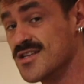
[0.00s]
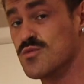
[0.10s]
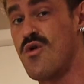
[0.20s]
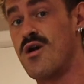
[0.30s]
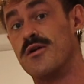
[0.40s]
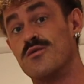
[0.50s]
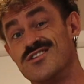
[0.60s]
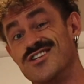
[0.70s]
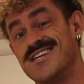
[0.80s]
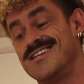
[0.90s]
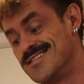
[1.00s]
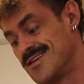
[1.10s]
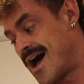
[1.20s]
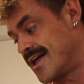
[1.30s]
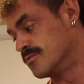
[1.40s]
is warmer, which it is
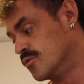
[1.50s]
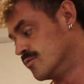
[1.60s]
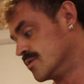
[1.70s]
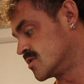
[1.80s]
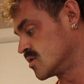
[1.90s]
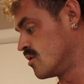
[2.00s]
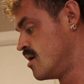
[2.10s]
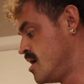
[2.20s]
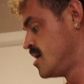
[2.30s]
at the moment. So